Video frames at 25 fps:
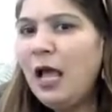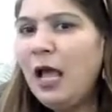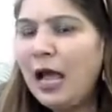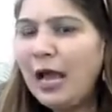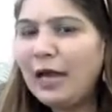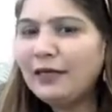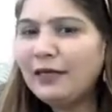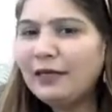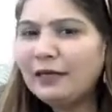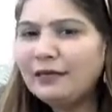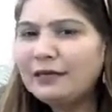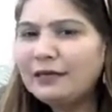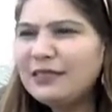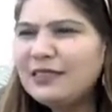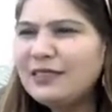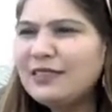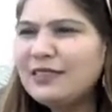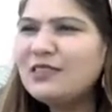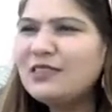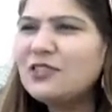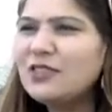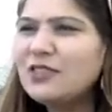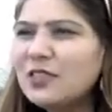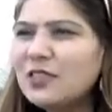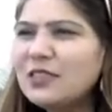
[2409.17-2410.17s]
And this
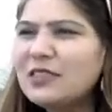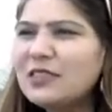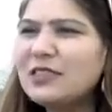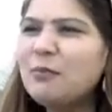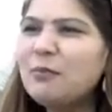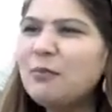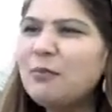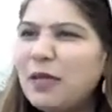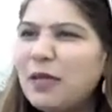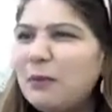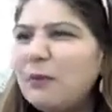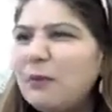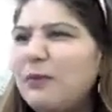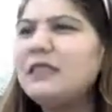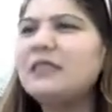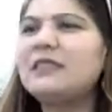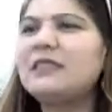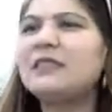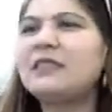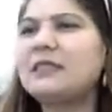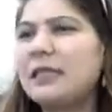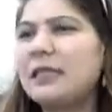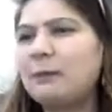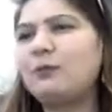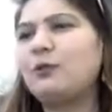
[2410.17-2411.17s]
is just a baby
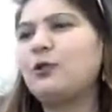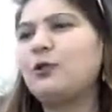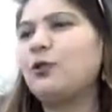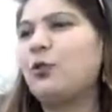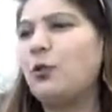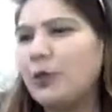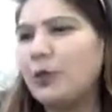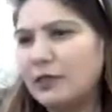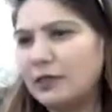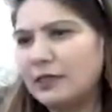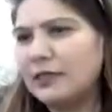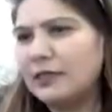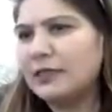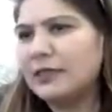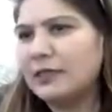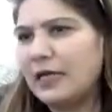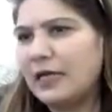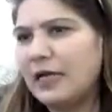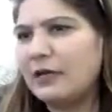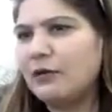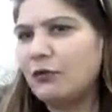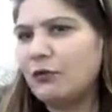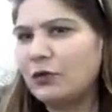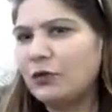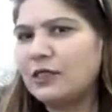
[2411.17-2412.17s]
step towards it,
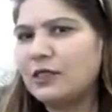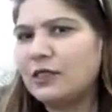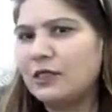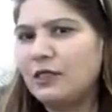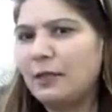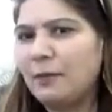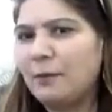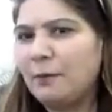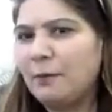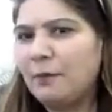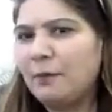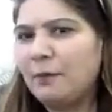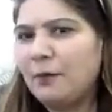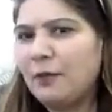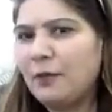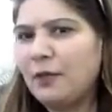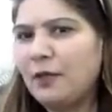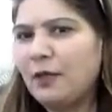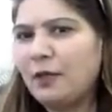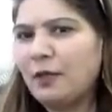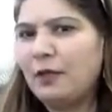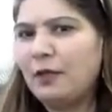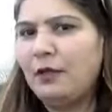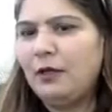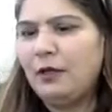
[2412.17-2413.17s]
I would say.
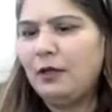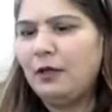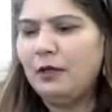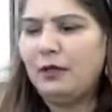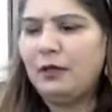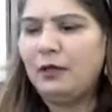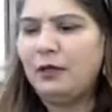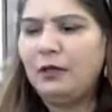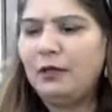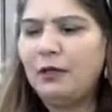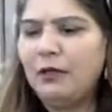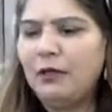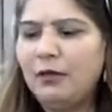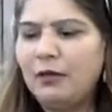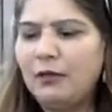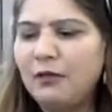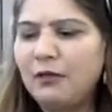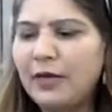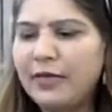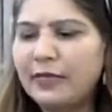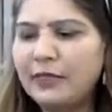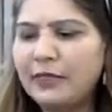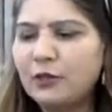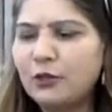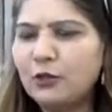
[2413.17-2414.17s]

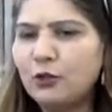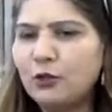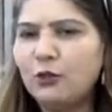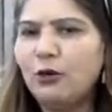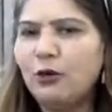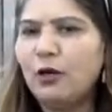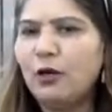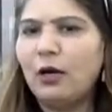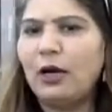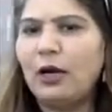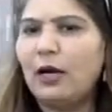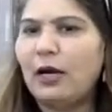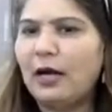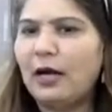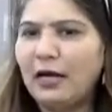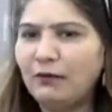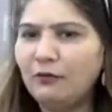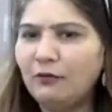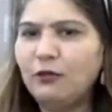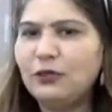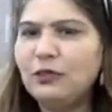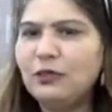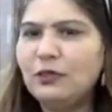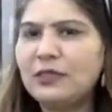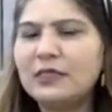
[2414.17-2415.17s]
Right. So I
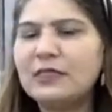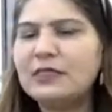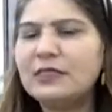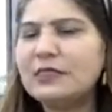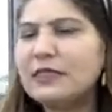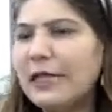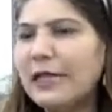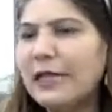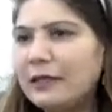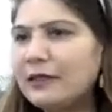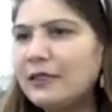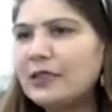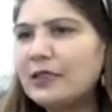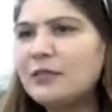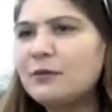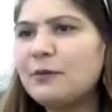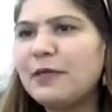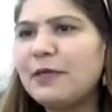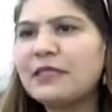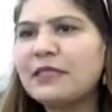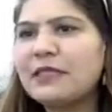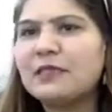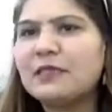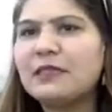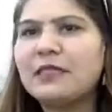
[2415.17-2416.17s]
would just end this
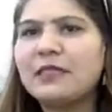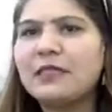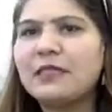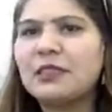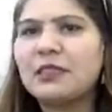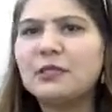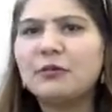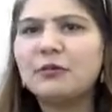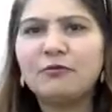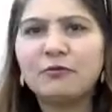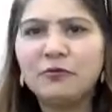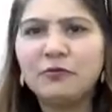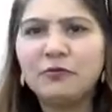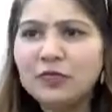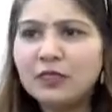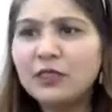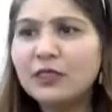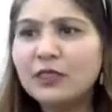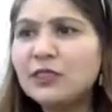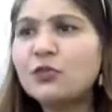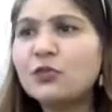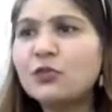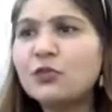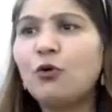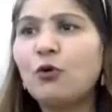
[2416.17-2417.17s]
presentation with
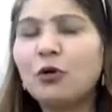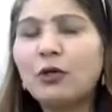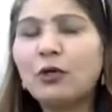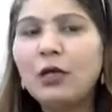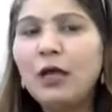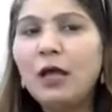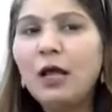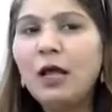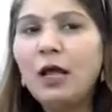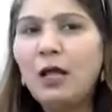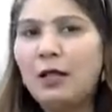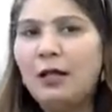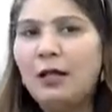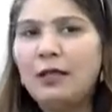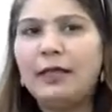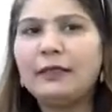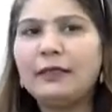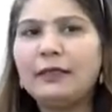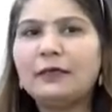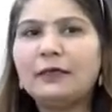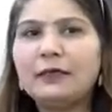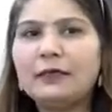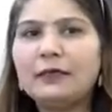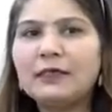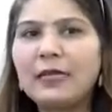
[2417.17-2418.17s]
this quote,
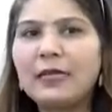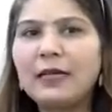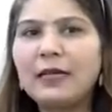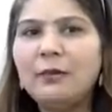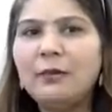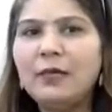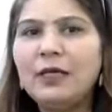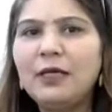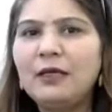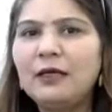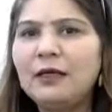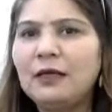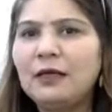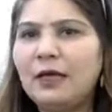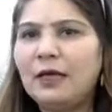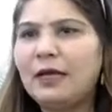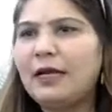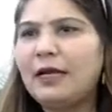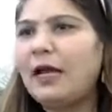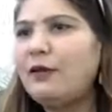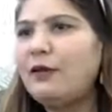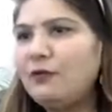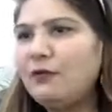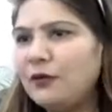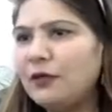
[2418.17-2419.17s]
like, tell me and
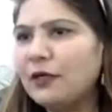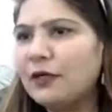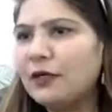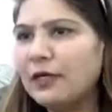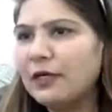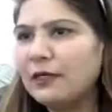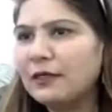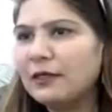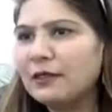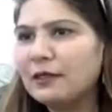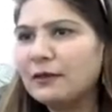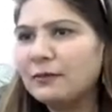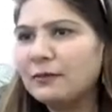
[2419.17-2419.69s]
I forget.